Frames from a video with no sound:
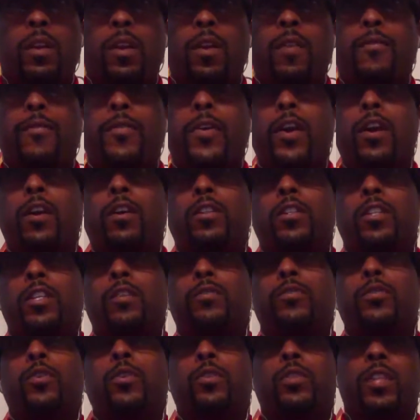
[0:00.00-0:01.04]
very
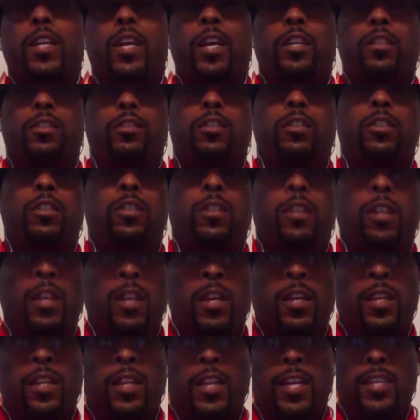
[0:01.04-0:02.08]
difficult things to,
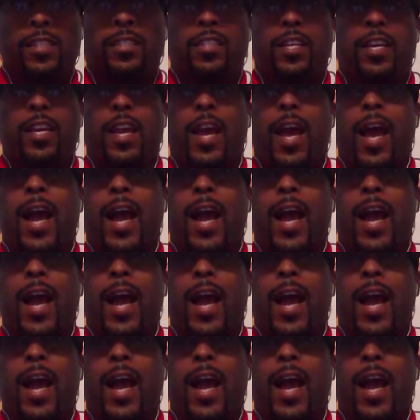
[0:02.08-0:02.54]
let's say,